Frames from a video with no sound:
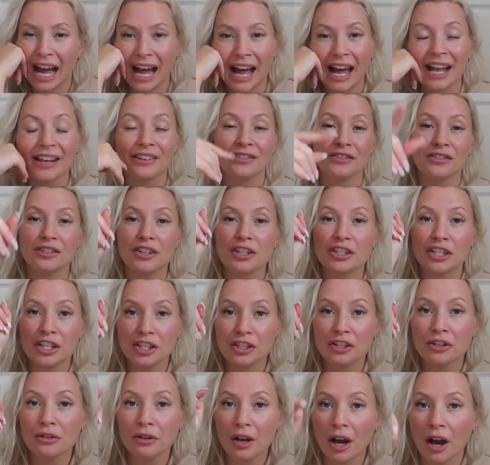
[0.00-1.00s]
And
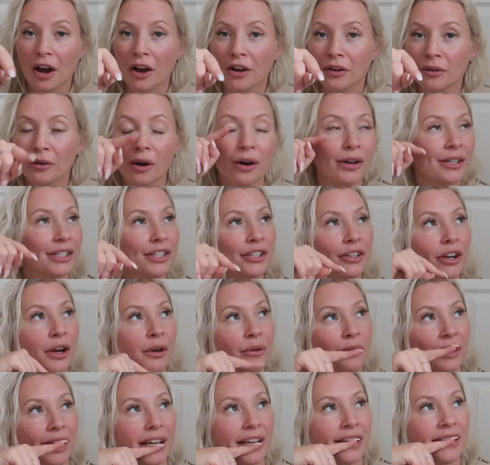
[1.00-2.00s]
did you know, I didn't
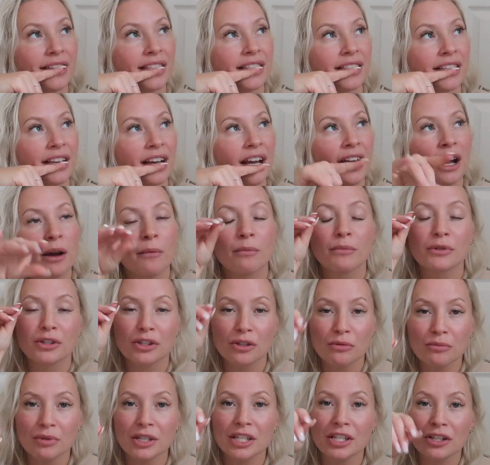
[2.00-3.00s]
know this, but
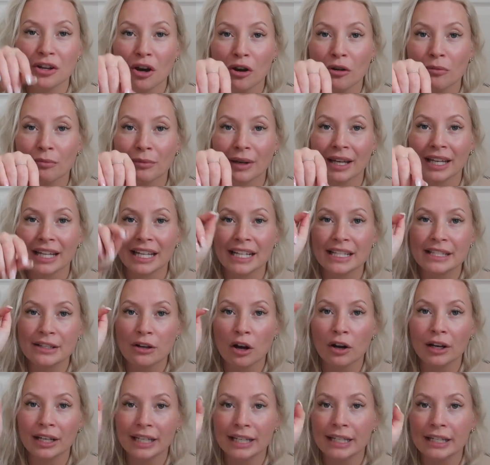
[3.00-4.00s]
somebody told me it's
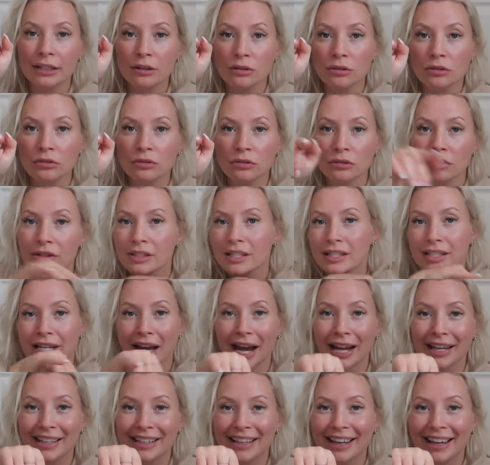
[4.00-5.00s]
not illegal to
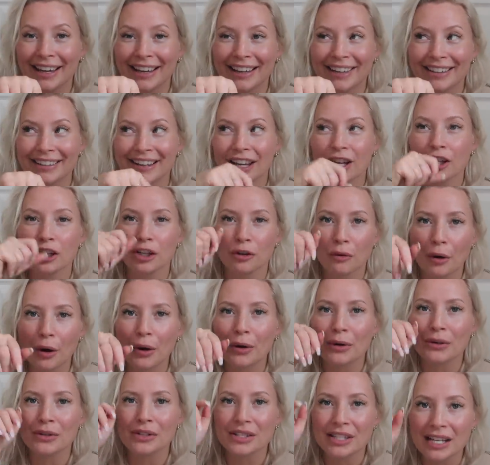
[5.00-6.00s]
take in your
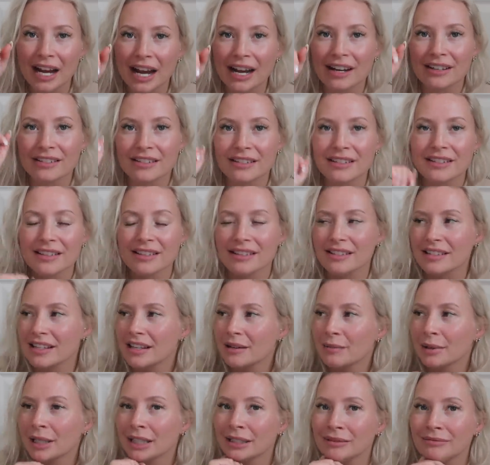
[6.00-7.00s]
own snacks into the
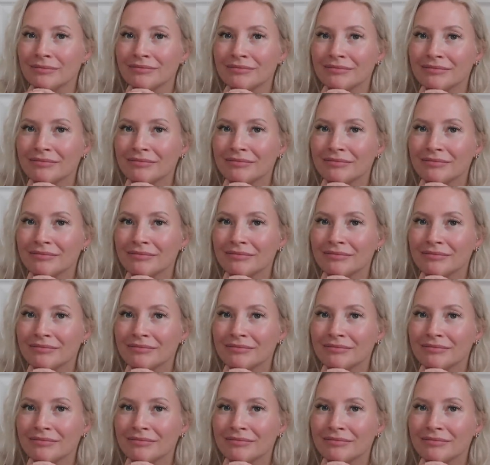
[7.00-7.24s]
cinema.